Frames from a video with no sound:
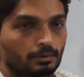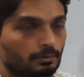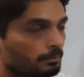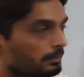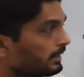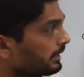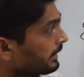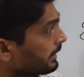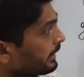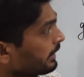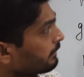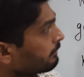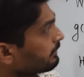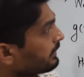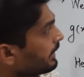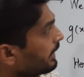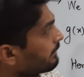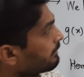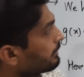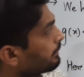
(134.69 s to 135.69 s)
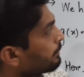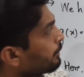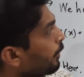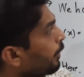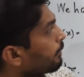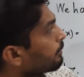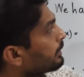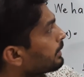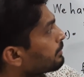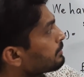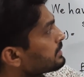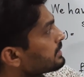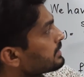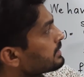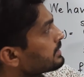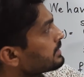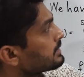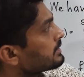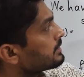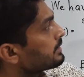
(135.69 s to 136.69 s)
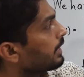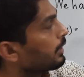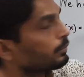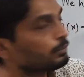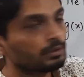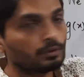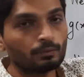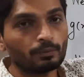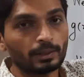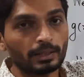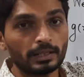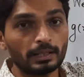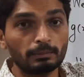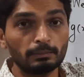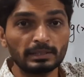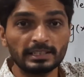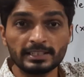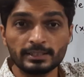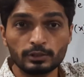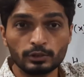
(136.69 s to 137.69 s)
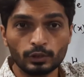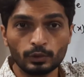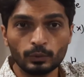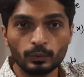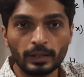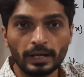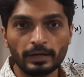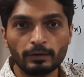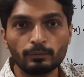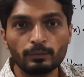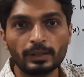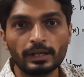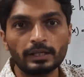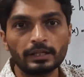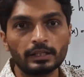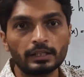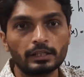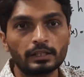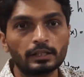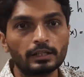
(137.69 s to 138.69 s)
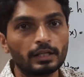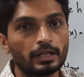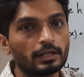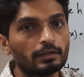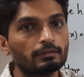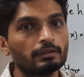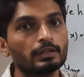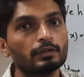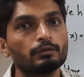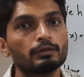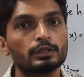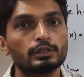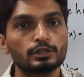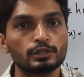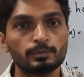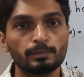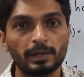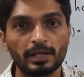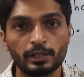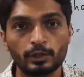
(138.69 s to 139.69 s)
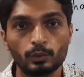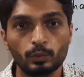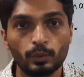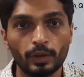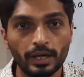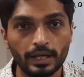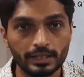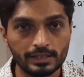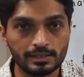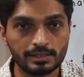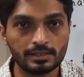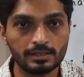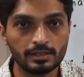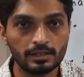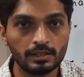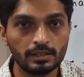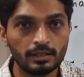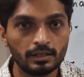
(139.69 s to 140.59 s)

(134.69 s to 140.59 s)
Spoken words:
But again, we have a problem, since now the variable is u and we are taking derivative with respect to x.